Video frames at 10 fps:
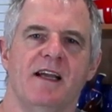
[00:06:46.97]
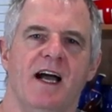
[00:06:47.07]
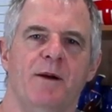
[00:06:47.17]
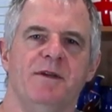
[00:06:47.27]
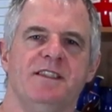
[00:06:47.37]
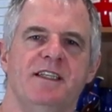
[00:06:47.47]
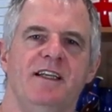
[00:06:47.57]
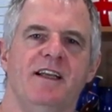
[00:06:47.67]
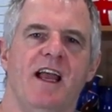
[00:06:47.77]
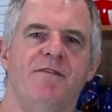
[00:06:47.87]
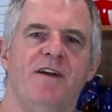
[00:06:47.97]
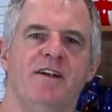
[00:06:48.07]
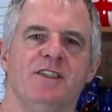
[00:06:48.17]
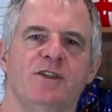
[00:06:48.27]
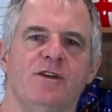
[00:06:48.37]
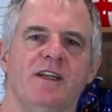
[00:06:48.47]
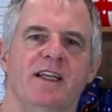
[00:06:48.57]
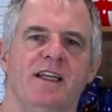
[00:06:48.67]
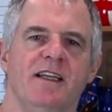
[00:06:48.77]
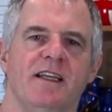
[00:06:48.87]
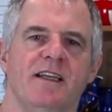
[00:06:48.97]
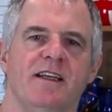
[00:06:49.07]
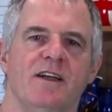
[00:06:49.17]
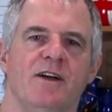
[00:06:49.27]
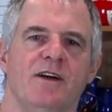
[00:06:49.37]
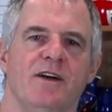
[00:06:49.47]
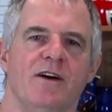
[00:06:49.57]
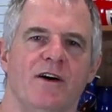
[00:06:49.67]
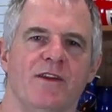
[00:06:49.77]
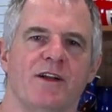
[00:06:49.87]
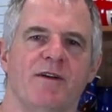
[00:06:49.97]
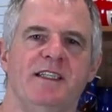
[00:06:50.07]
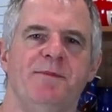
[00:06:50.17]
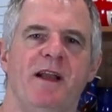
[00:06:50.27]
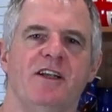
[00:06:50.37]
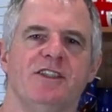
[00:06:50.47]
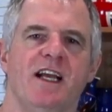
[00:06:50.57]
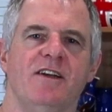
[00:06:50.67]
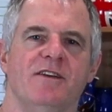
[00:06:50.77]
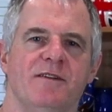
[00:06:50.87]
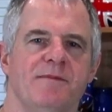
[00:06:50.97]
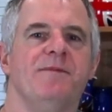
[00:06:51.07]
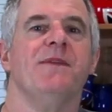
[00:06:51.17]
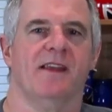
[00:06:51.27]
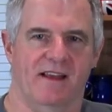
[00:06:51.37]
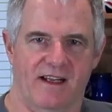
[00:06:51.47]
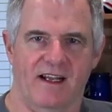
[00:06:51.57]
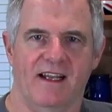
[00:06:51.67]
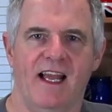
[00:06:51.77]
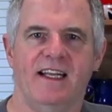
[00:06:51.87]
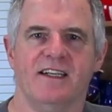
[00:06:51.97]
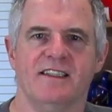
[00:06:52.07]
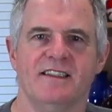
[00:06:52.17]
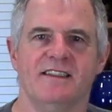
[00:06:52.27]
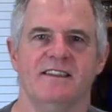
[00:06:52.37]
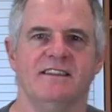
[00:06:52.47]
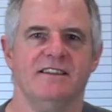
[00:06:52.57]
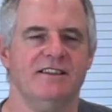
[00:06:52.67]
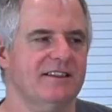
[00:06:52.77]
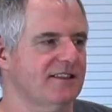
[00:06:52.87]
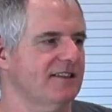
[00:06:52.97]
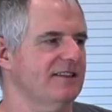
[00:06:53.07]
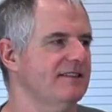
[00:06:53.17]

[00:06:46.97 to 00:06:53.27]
And we'll see you again very shortly on the Crazy Baker channel. Laters!